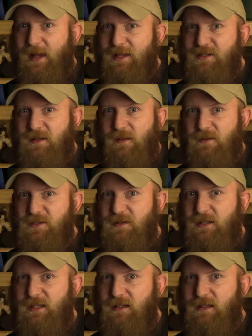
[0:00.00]
as
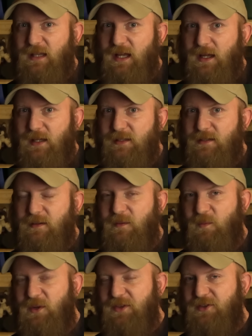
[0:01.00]
closely aligned
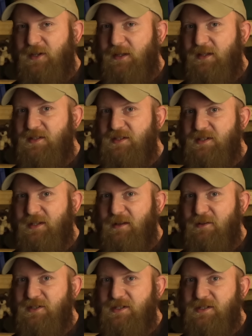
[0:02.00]
with Chinese
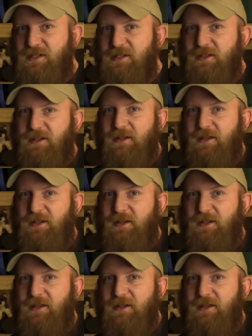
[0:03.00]
intelligence